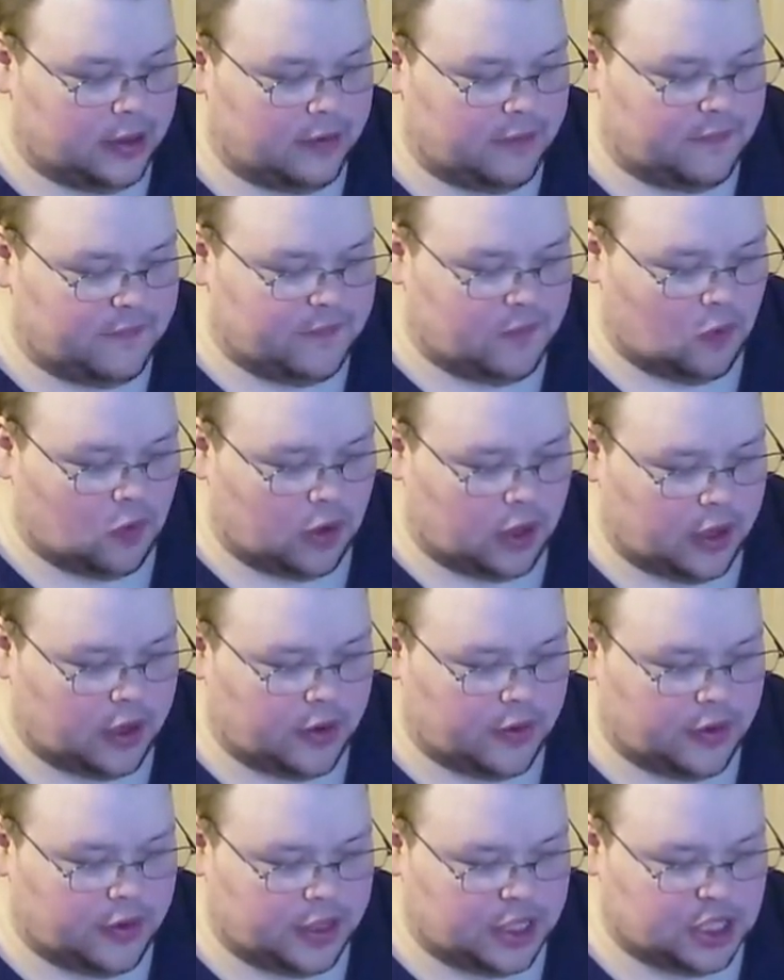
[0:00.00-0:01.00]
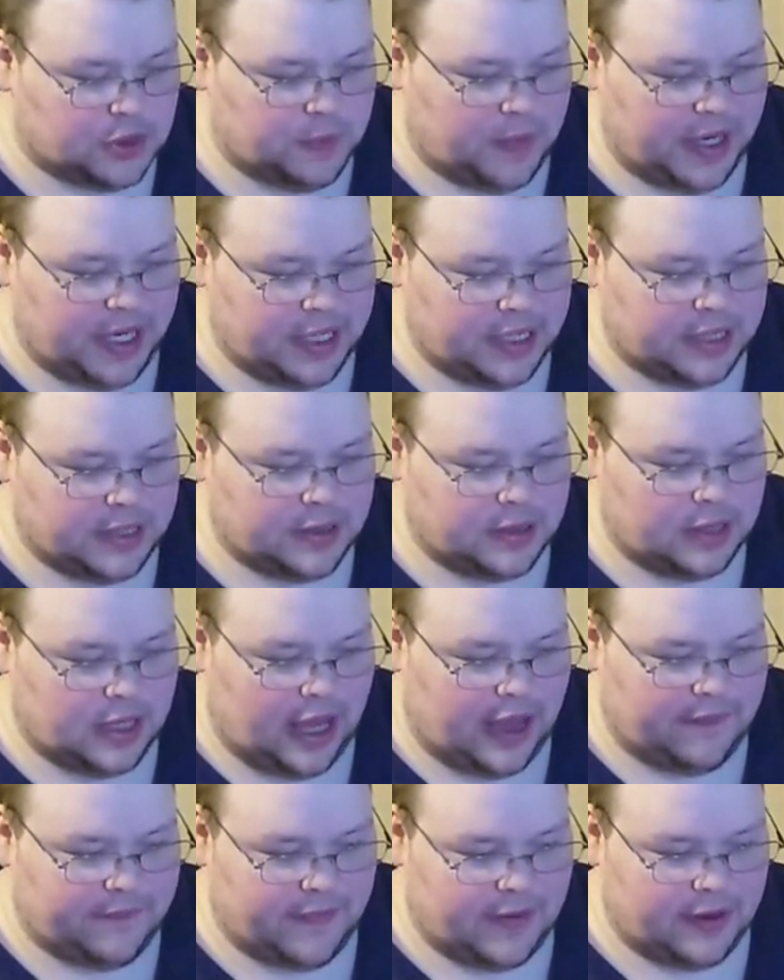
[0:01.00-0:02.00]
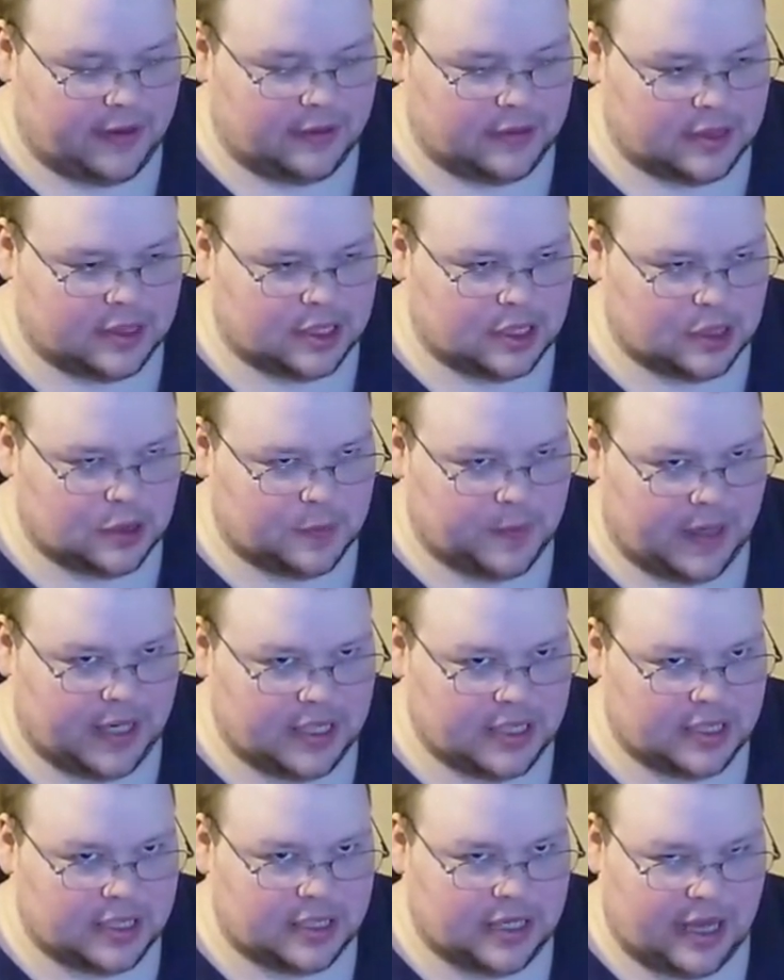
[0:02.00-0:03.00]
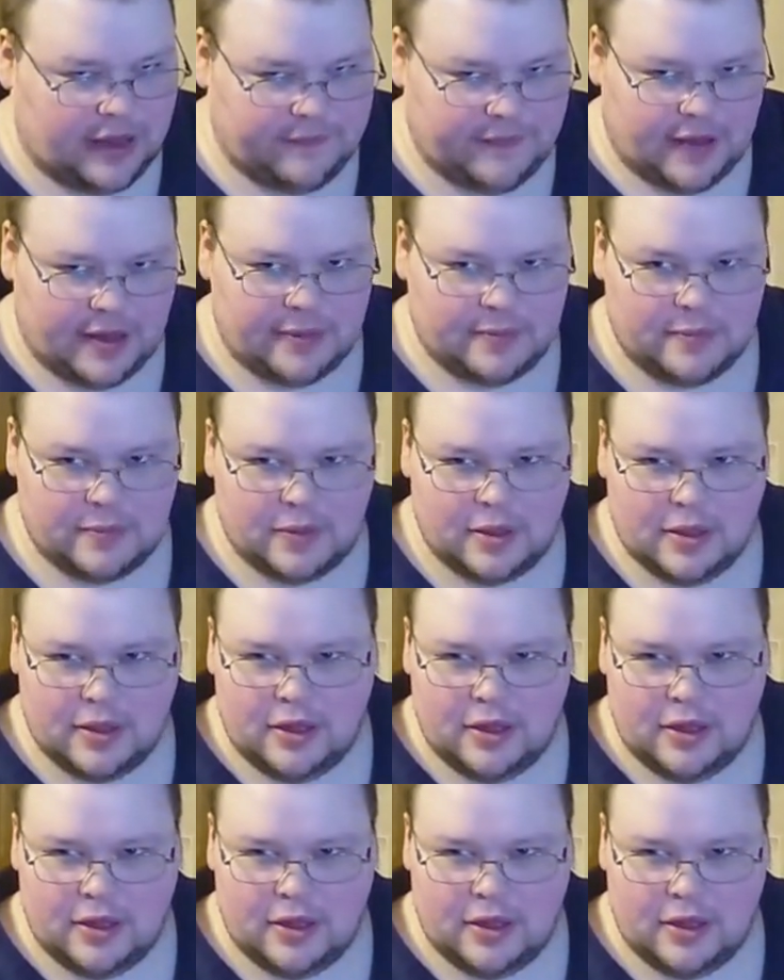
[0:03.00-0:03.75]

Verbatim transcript: fork the Space F M, Space F M